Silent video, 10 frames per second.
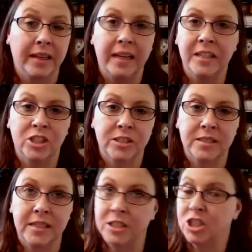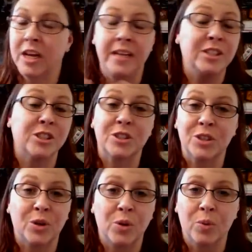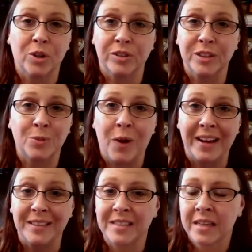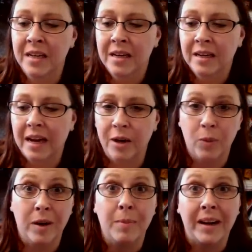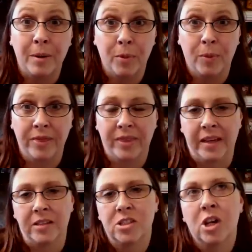It changes the whole world. It's why it's kind of one of my number one things.